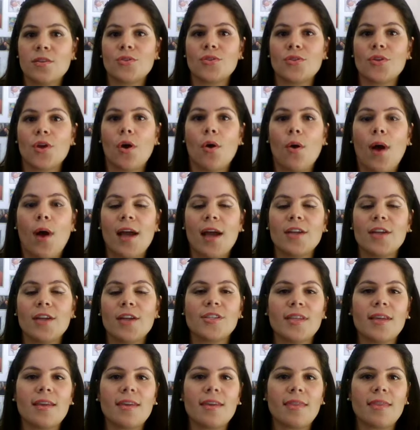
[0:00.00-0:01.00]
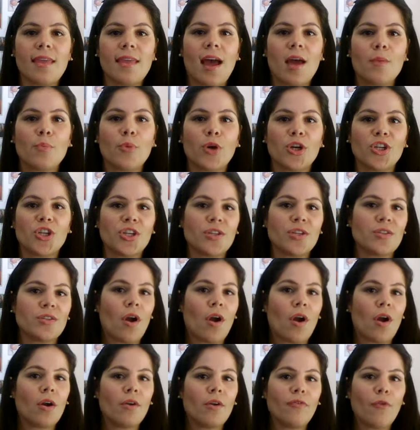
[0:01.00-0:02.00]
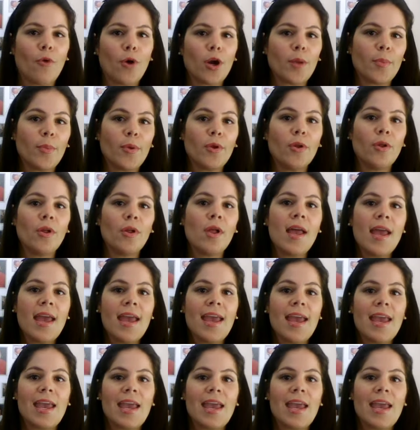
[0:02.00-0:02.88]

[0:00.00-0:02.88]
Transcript: So I just think that brushes are affordable.